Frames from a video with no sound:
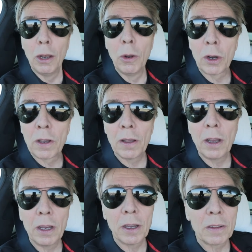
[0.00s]
Look,
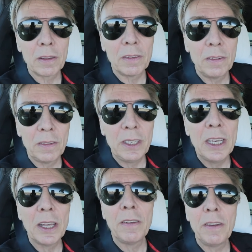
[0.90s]
uh,
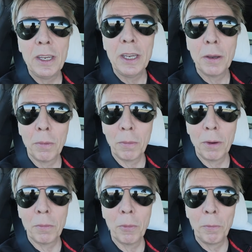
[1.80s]
TNT
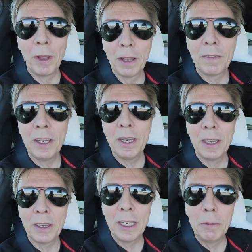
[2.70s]
mobility,
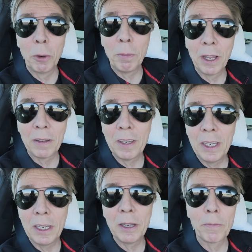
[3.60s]

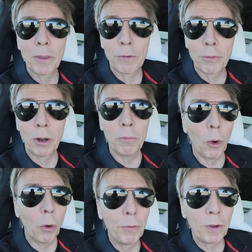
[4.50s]
e-mobility from
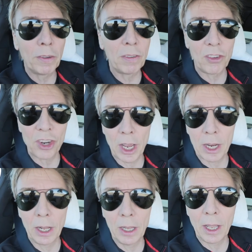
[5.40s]
Over's
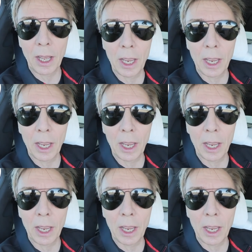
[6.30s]
channel.